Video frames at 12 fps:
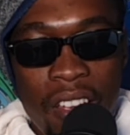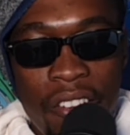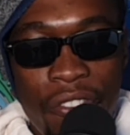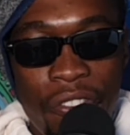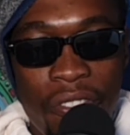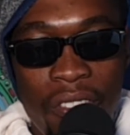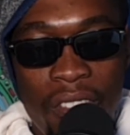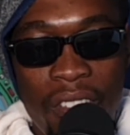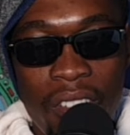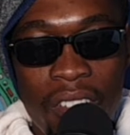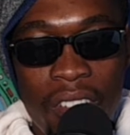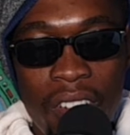if
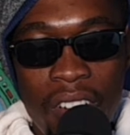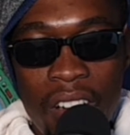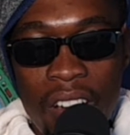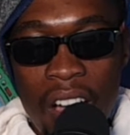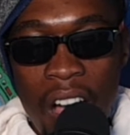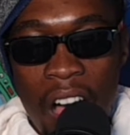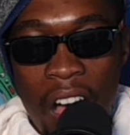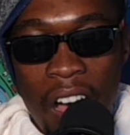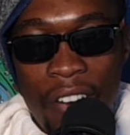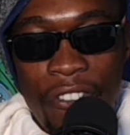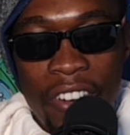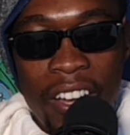
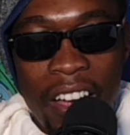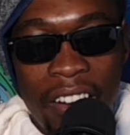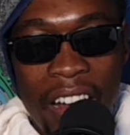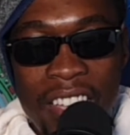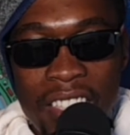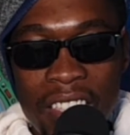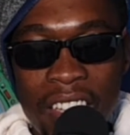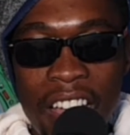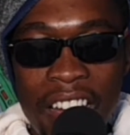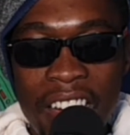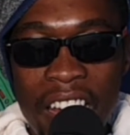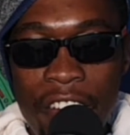Africa Rising
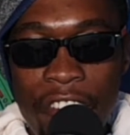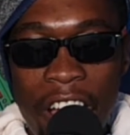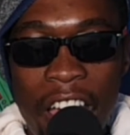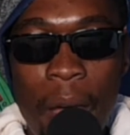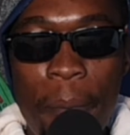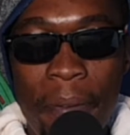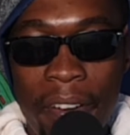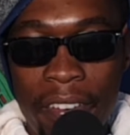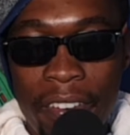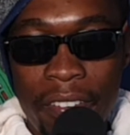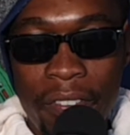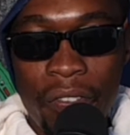had never
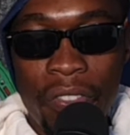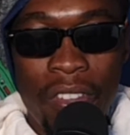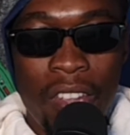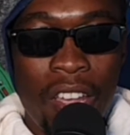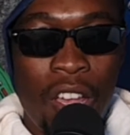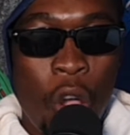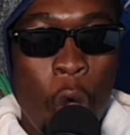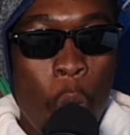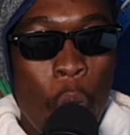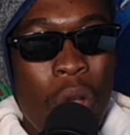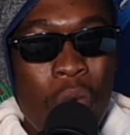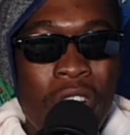happened,
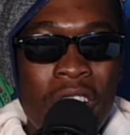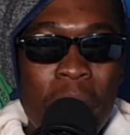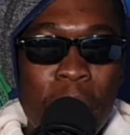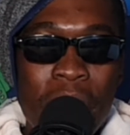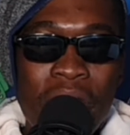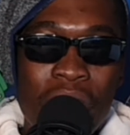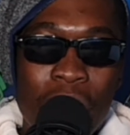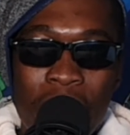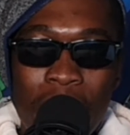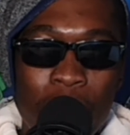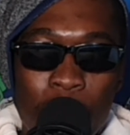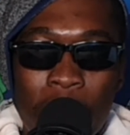we wouldn't be
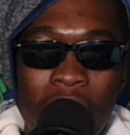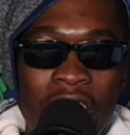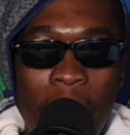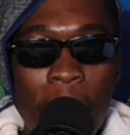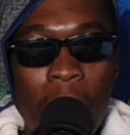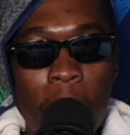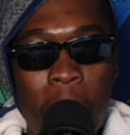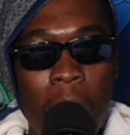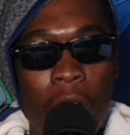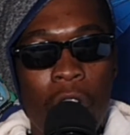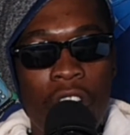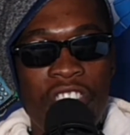talking about
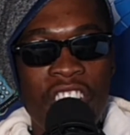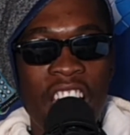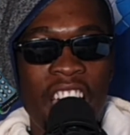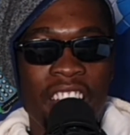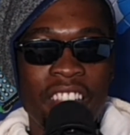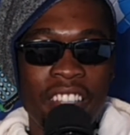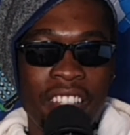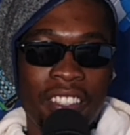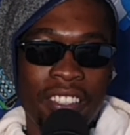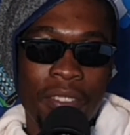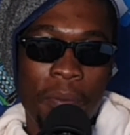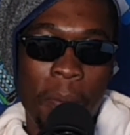Black Coffee like
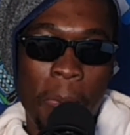this.